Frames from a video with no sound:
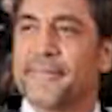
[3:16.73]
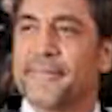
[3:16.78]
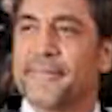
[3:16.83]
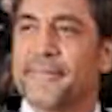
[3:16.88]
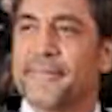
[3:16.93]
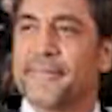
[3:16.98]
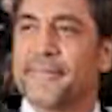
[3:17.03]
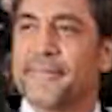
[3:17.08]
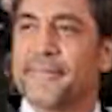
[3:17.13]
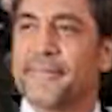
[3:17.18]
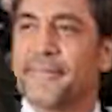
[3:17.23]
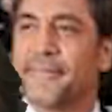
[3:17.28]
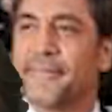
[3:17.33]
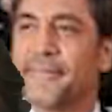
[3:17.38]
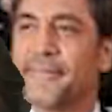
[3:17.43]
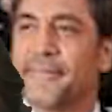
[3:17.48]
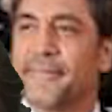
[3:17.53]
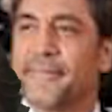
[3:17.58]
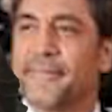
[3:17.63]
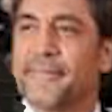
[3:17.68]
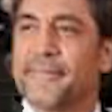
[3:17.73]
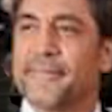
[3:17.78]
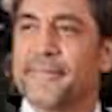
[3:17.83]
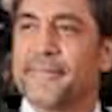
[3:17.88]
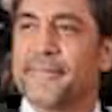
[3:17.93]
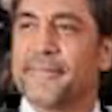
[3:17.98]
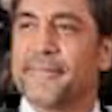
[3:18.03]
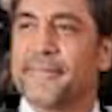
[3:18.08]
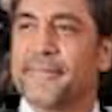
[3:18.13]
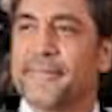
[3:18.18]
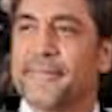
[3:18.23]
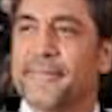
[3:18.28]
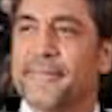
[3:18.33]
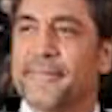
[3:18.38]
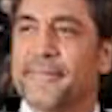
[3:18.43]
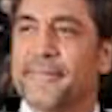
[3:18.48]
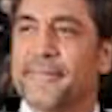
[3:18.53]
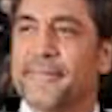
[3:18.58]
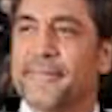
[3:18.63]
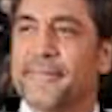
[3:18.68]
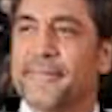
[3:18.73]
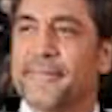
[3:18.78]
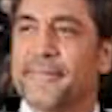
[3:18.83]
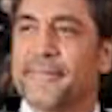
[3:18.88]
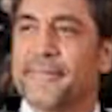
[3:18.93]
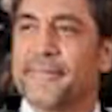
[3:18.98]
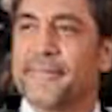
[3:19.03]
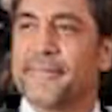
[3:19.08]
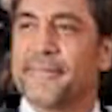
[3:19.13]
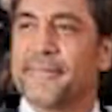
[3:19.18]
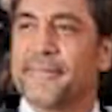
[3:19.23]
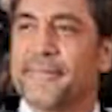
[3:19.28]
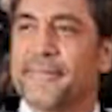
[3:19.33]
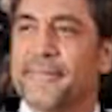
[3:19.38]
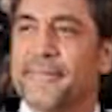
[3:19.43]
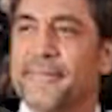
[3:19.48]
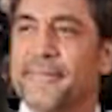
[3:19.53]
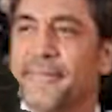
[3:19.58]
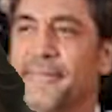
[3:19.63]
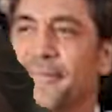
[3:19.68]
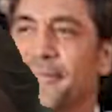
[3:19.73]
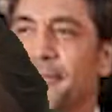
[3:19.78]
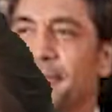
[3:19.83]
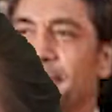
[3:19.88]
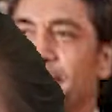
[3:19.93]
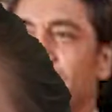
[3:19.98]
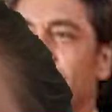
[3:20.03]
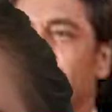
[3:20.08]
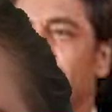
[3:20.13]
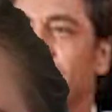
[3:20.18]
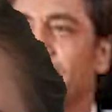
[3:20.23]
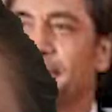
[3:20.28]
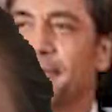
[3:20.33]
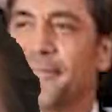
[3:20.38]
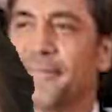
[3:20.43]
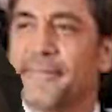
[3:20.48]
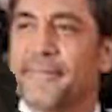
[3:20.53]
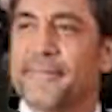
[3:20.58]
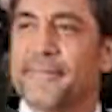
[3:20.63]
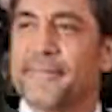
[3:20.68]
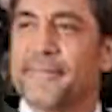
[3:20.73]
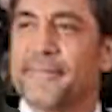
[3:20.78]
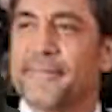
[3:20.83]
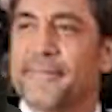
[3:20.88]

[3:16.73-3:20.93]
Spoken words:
(not speaking)